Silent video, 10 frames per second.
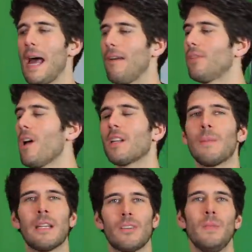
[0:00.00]
i've talked
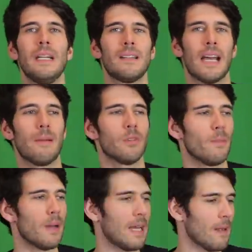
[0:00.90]
about this many times
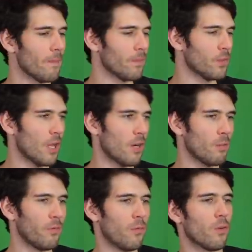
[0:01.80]
on my channel
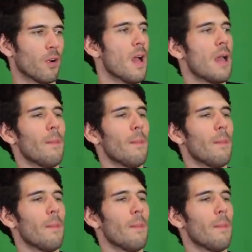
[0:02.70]
before